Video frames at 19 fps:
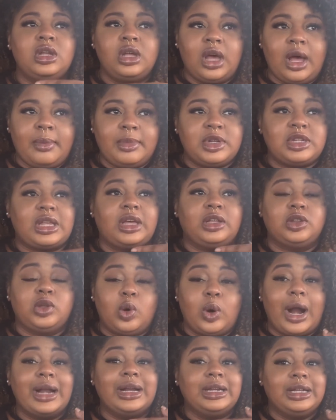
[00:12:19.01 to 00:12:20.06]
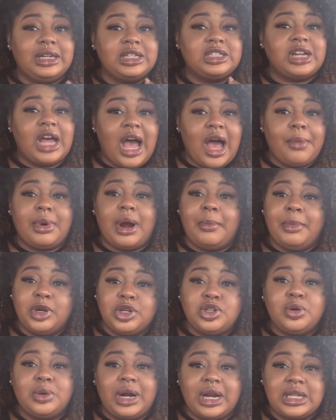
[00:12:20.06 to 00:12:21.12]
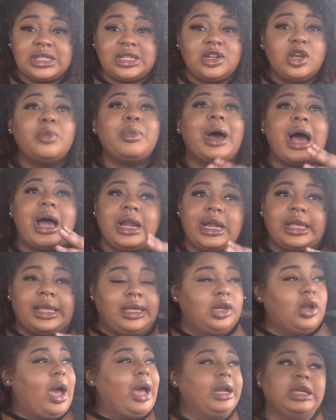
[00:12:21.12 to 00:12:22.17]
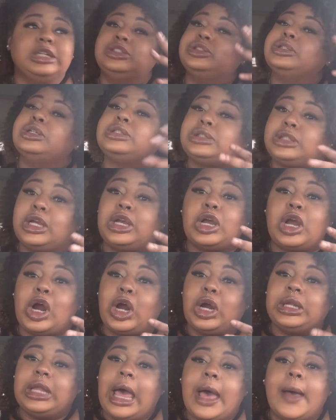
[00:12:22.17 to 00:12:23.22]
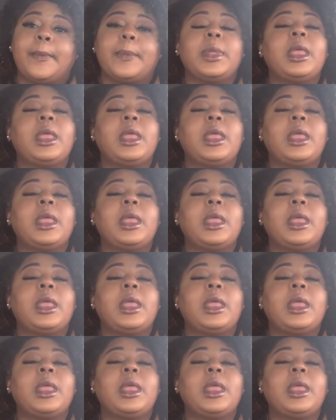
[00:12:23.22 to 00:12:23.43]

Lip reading: I'm just like, Lord, I need a job, but I'm gonna do what I need to do, but you know, I need you to hook your girl up.